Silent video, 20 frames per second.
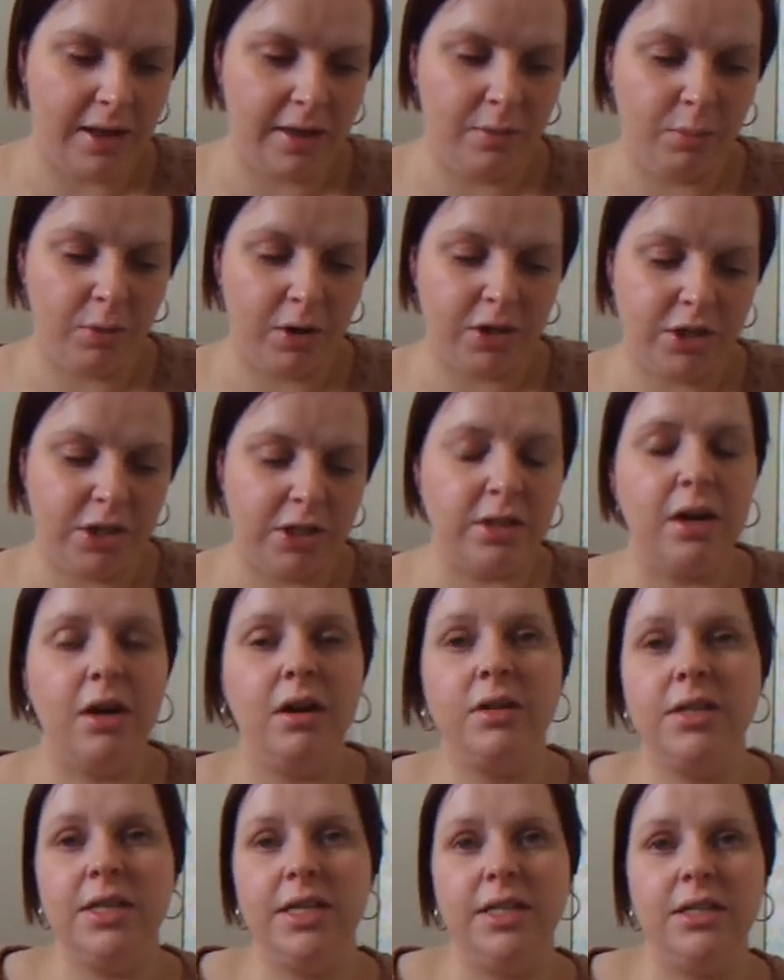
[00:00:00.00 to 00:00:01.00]
And the brushes
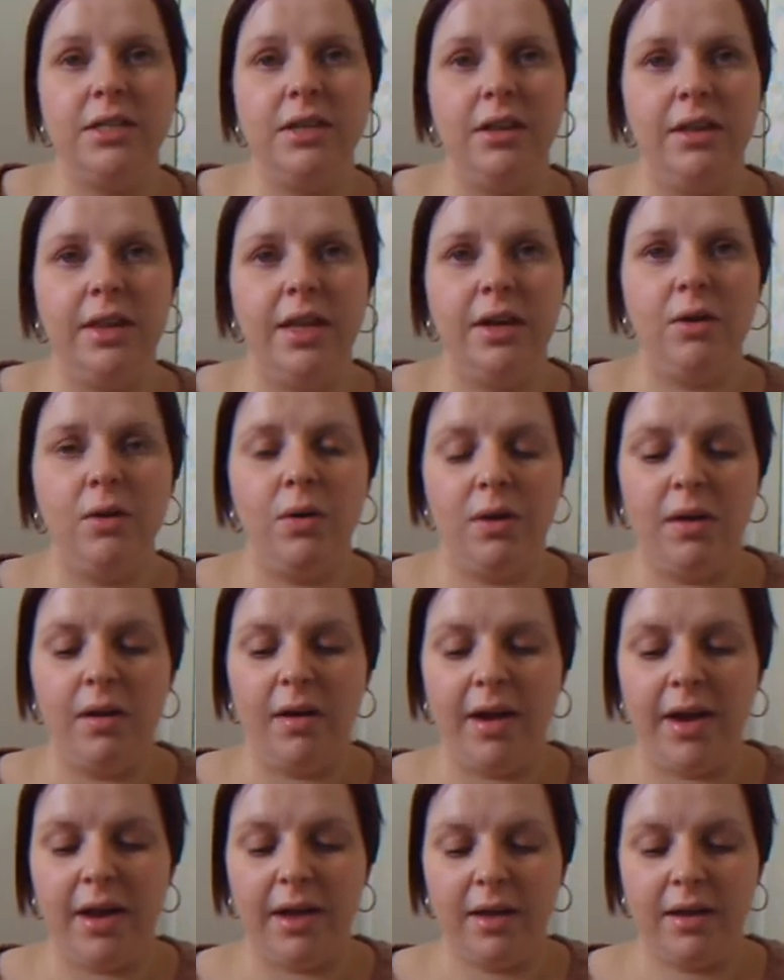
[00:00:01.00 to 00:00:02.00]
are decent. They're not
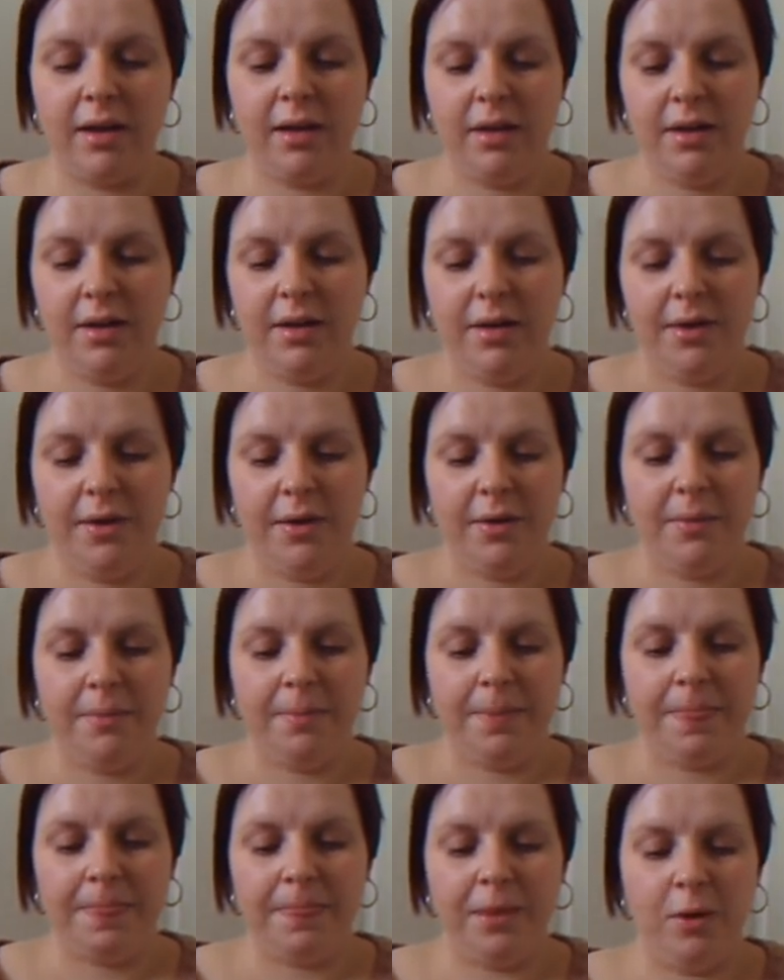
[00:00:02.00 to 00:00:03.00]
like
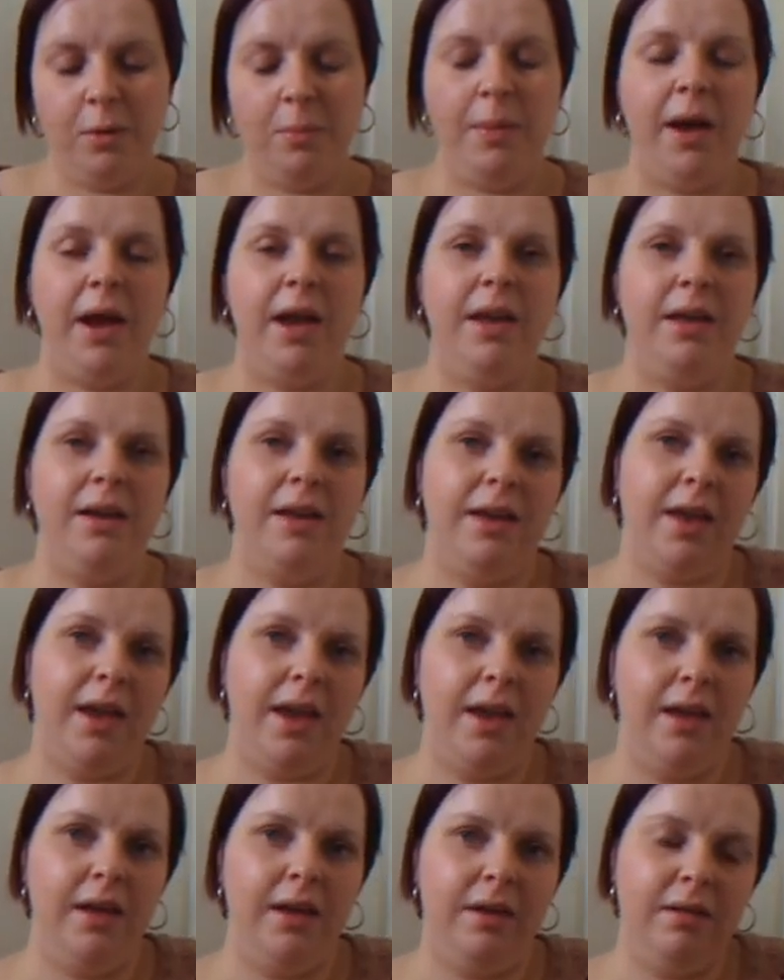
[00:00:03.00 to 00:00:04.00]
you're paying and
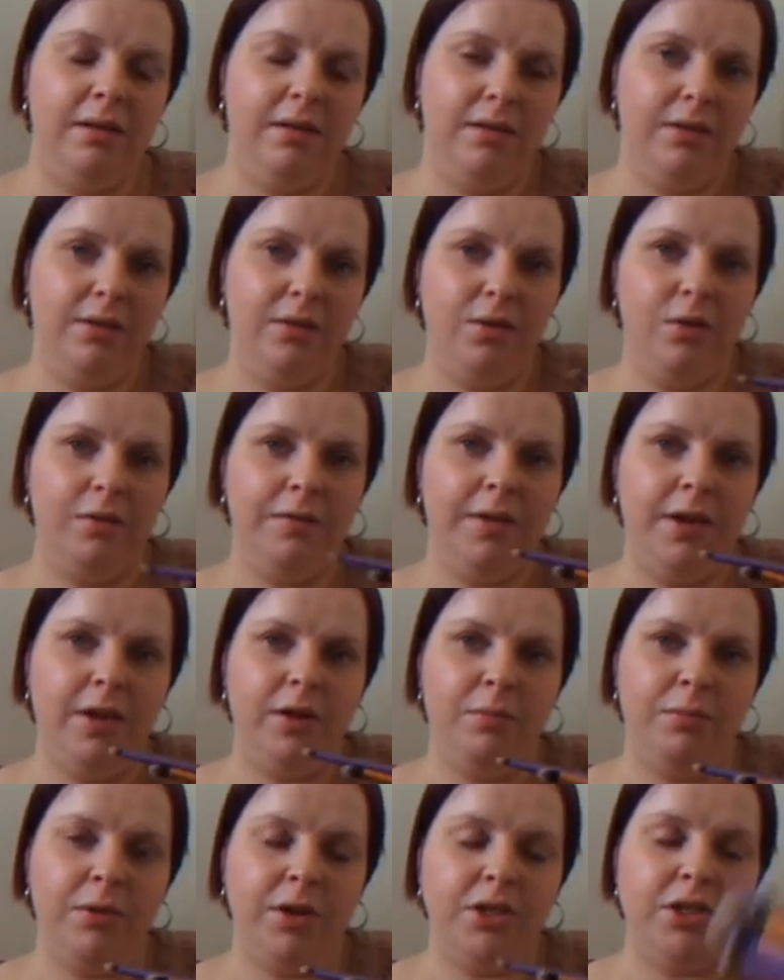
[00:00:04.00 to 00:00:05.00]
getting not very
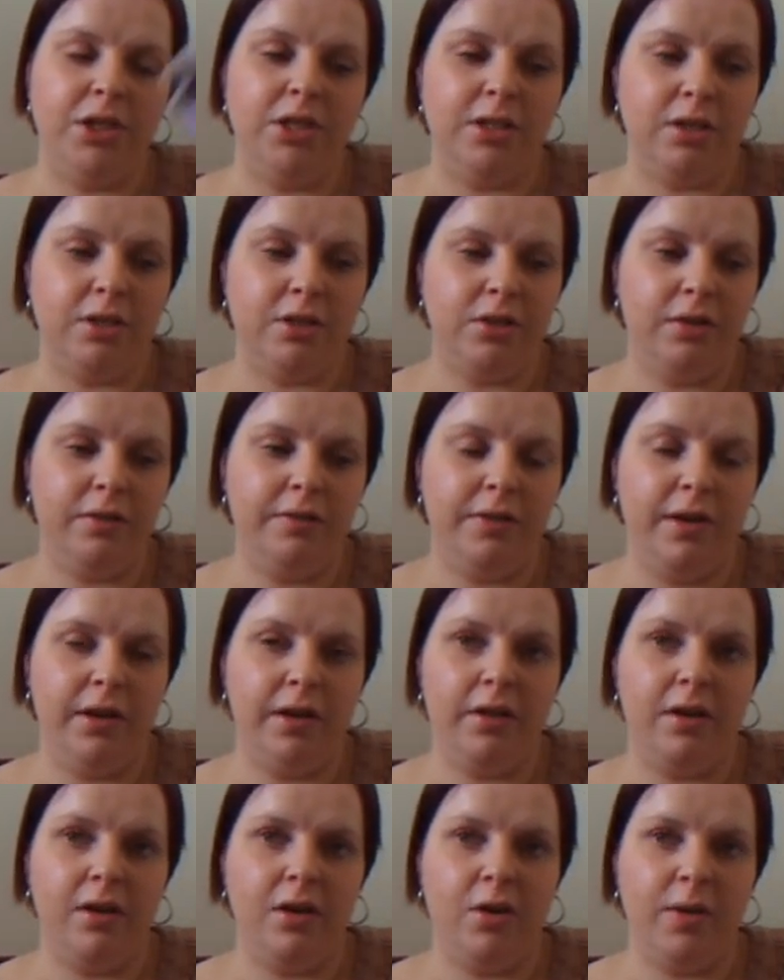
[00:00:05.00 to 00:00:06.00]
good brushes. I do
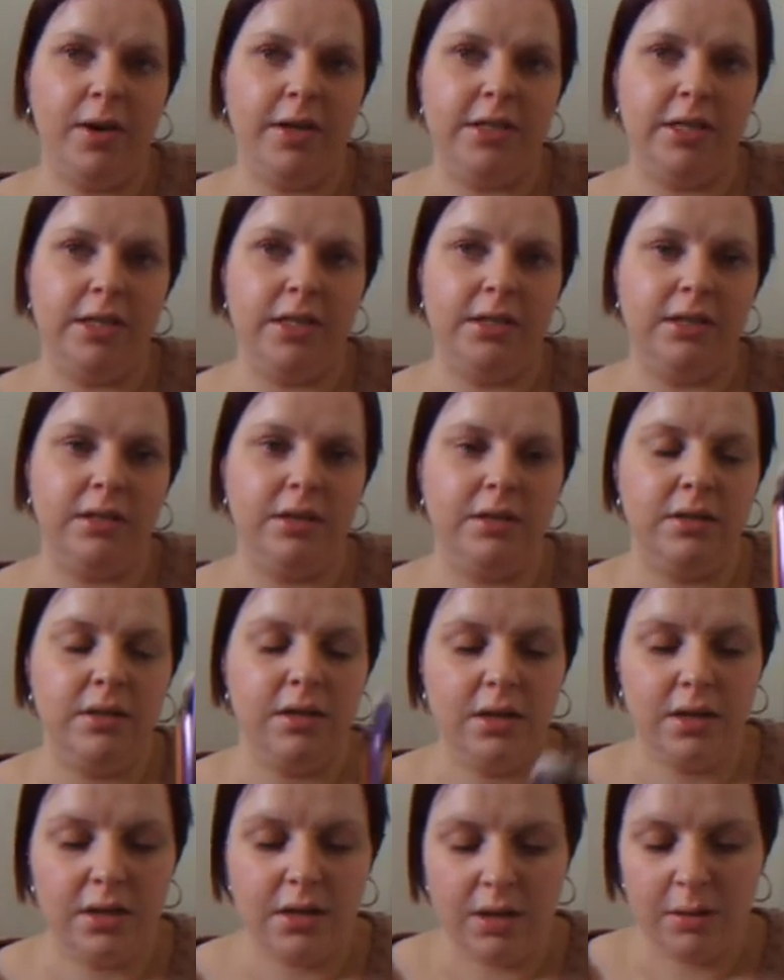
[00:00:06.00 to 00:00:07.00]
think they are quite decent
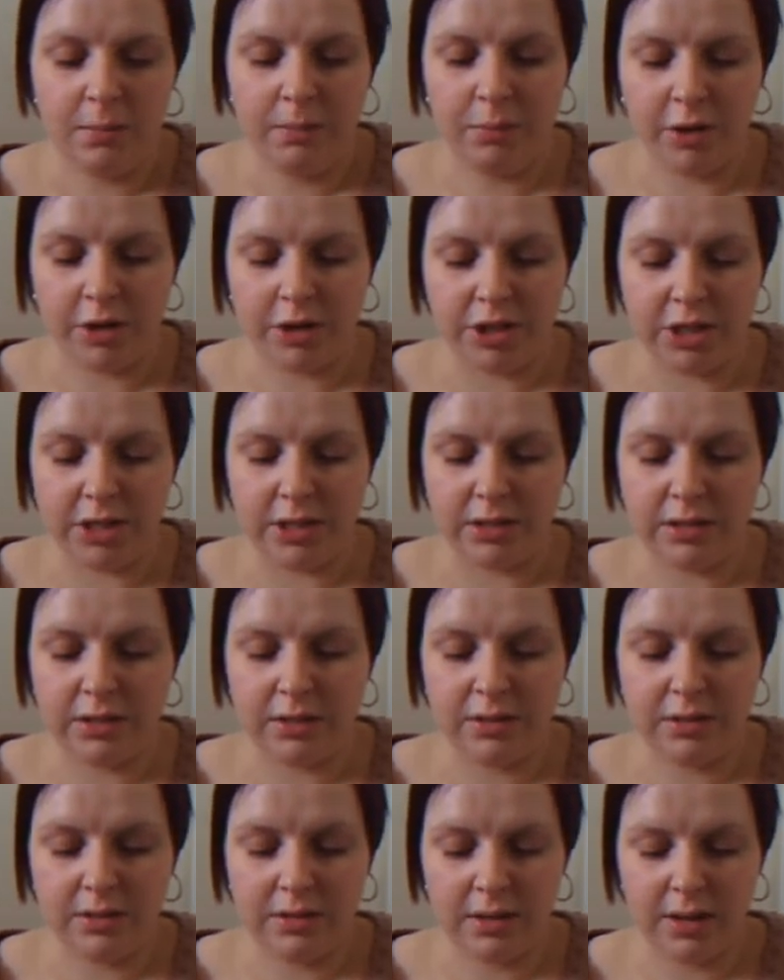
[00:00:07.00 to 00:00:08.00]

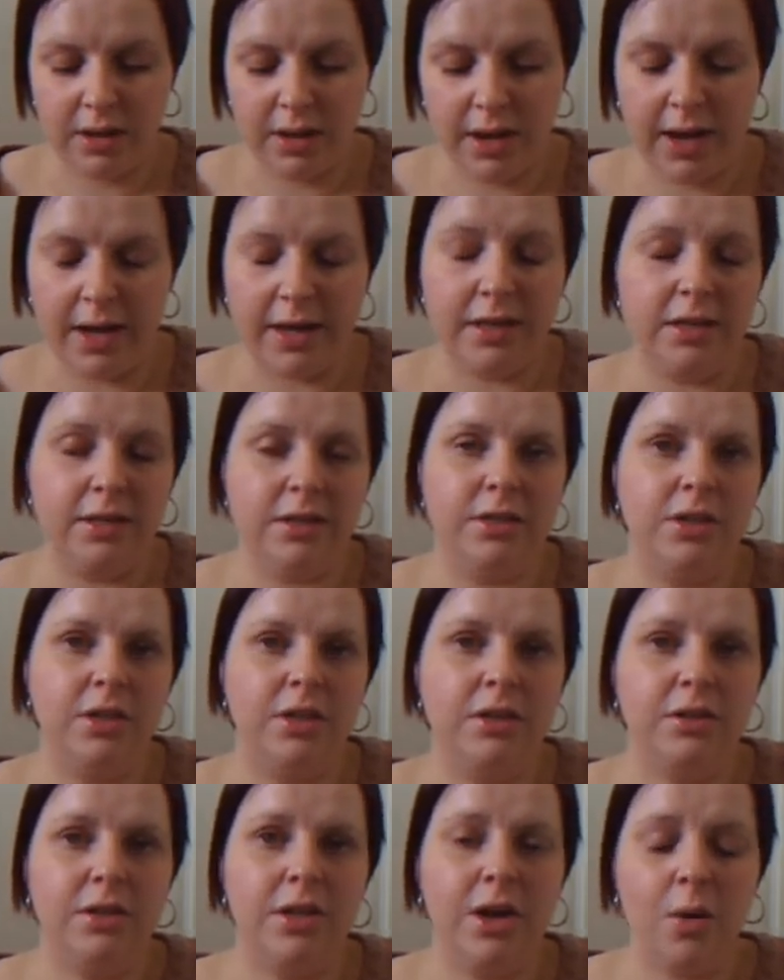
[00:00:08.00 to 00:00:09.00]
brushes, and
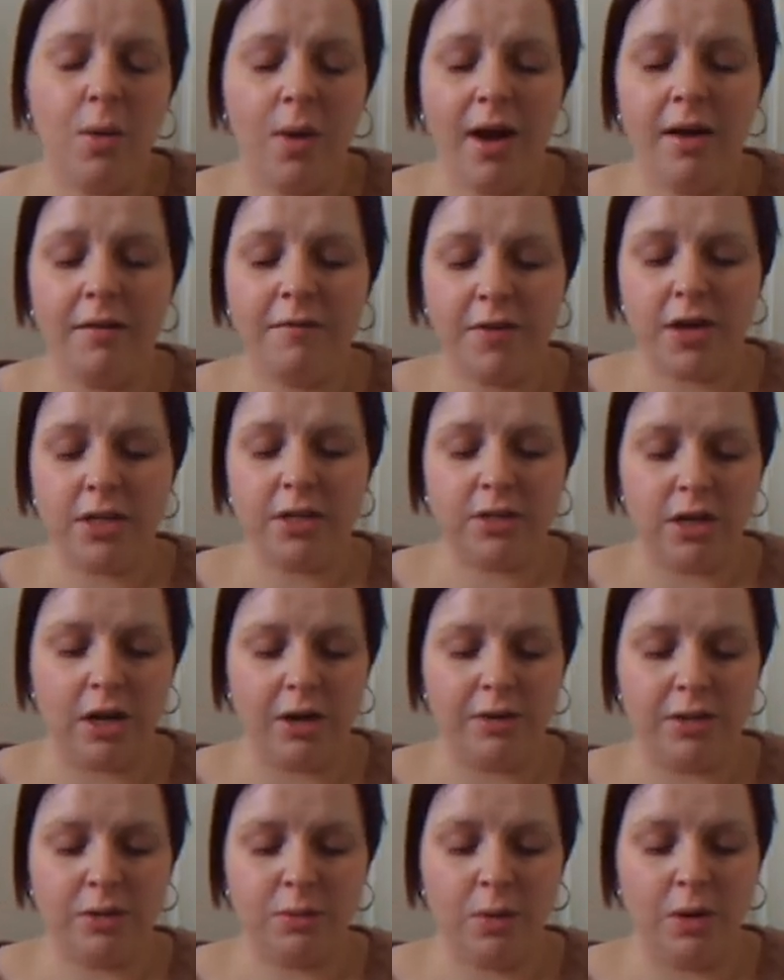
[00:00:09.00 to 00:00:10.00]
they're quite
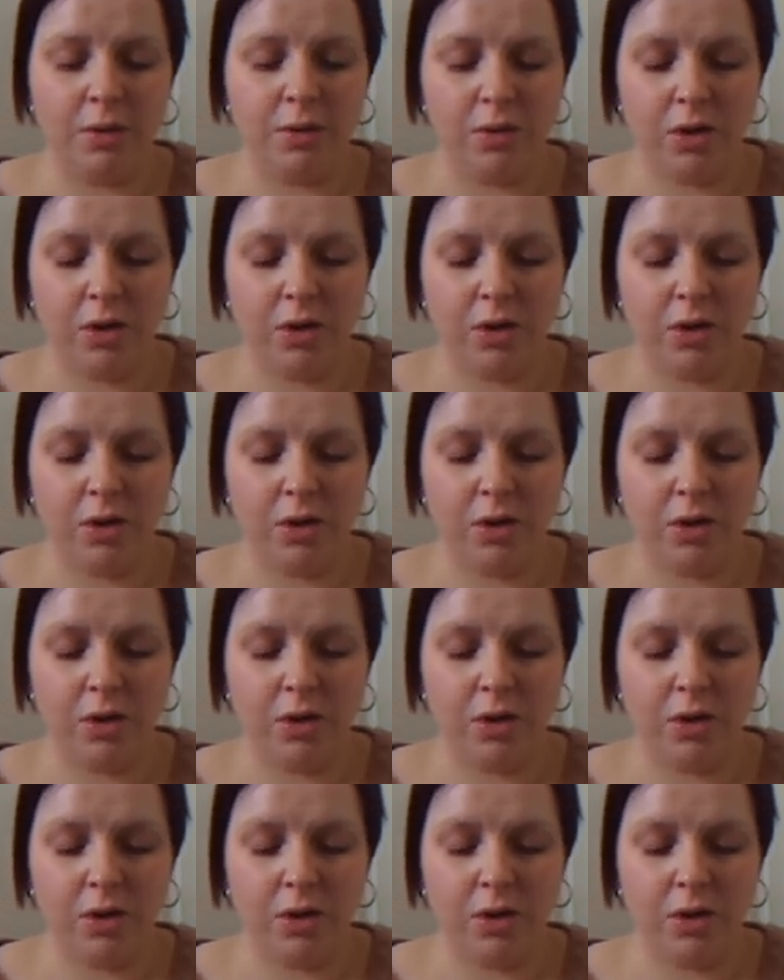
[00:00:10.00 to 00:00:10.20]
versatile as well.